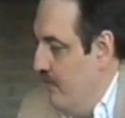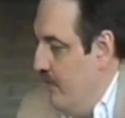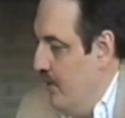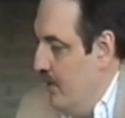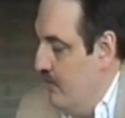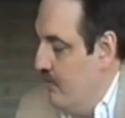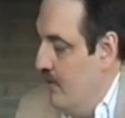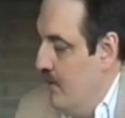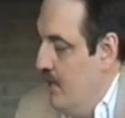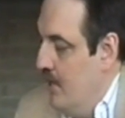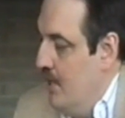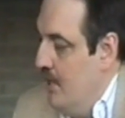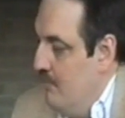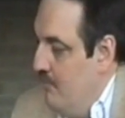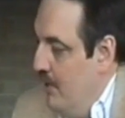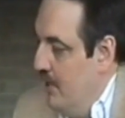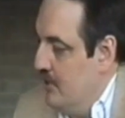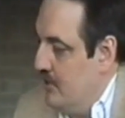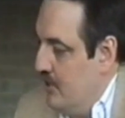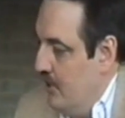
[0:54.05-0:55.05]
of this.
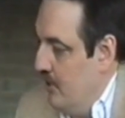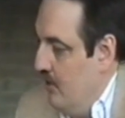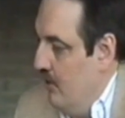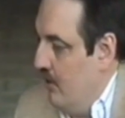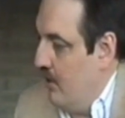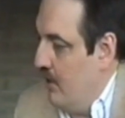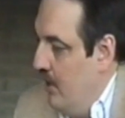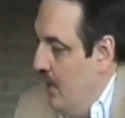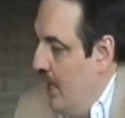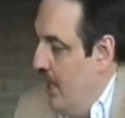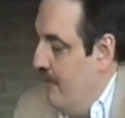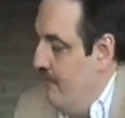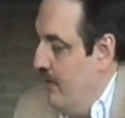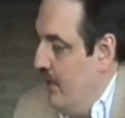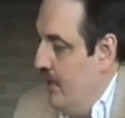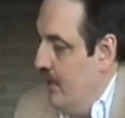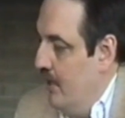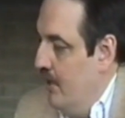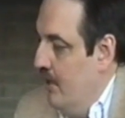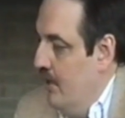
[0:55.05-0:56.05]
Basically, you're
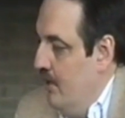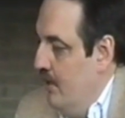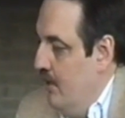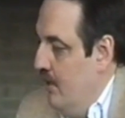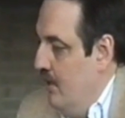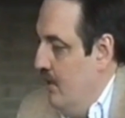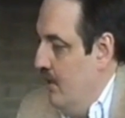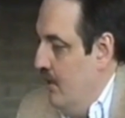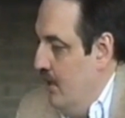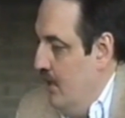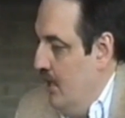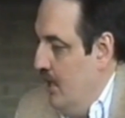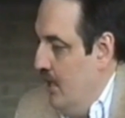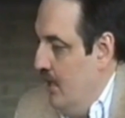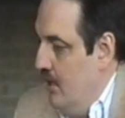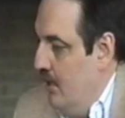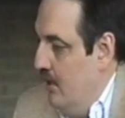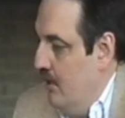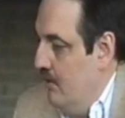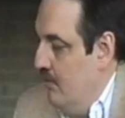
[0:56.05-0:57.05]
claiming,
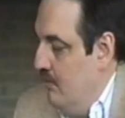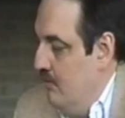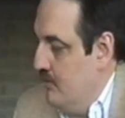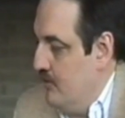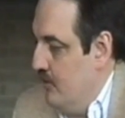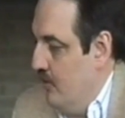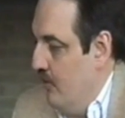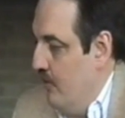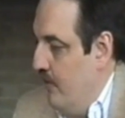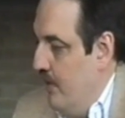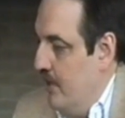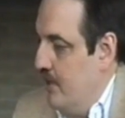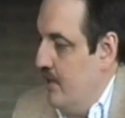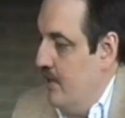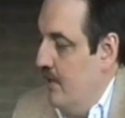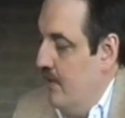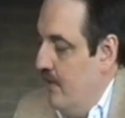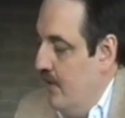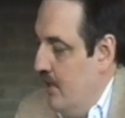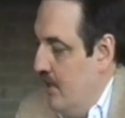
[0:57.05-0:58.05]
sir,
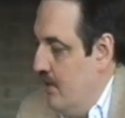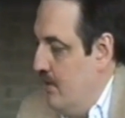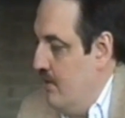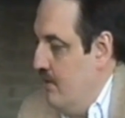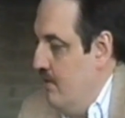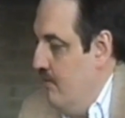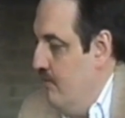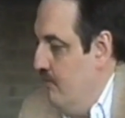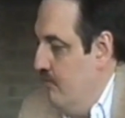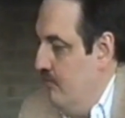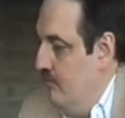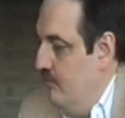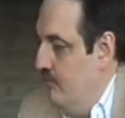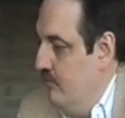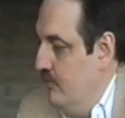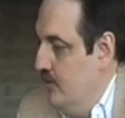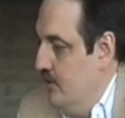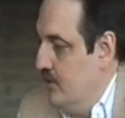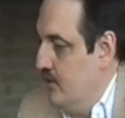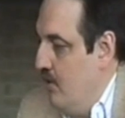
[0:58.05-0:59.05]
that
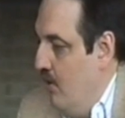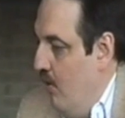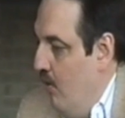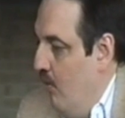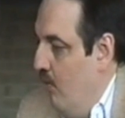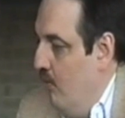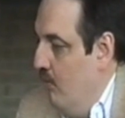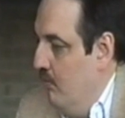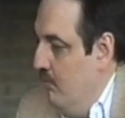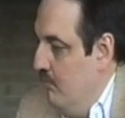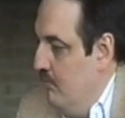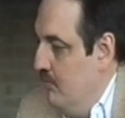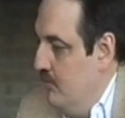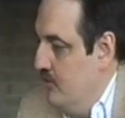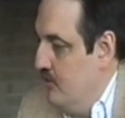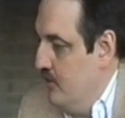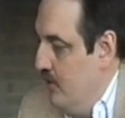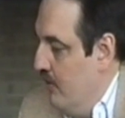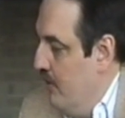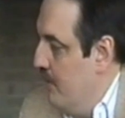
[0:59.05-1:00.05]
this whole
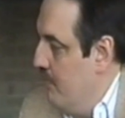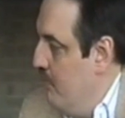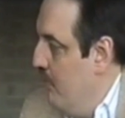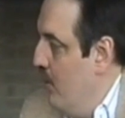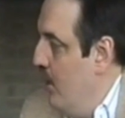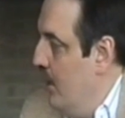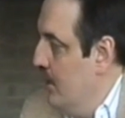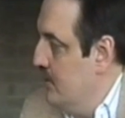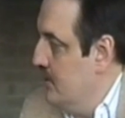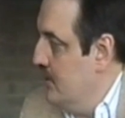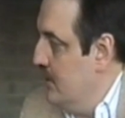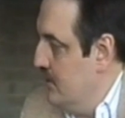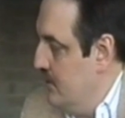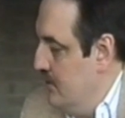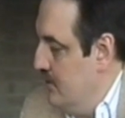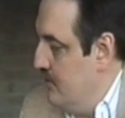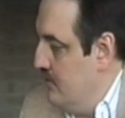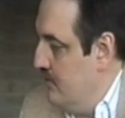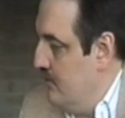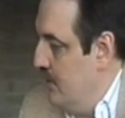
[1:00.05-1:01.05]
jury process,
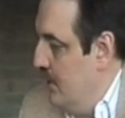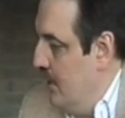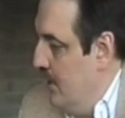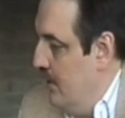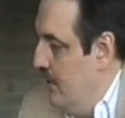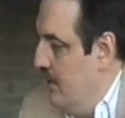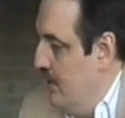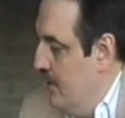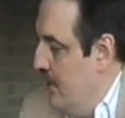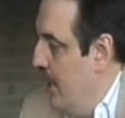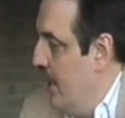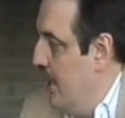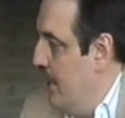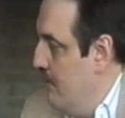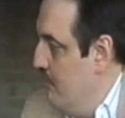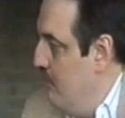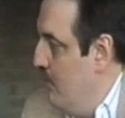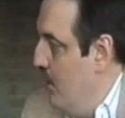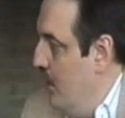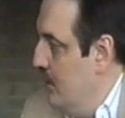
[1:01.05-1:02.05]
this
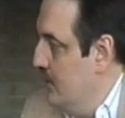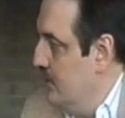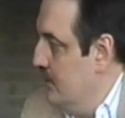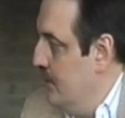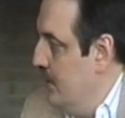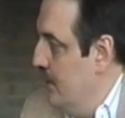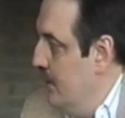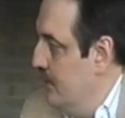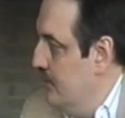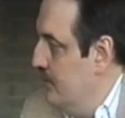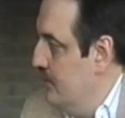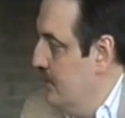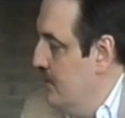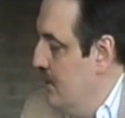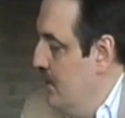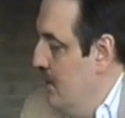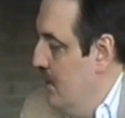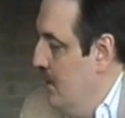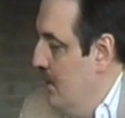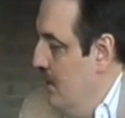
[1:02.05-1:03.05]
indicting process,
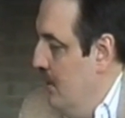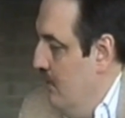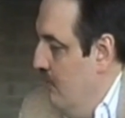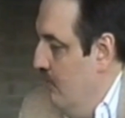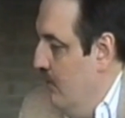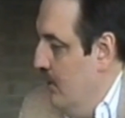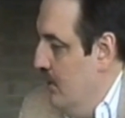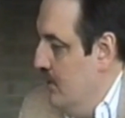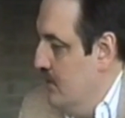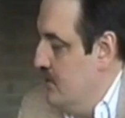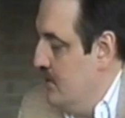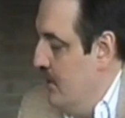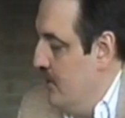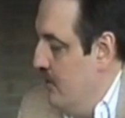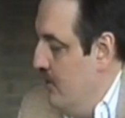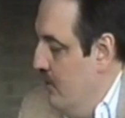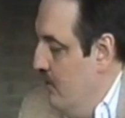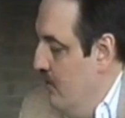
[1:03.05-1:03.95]
was that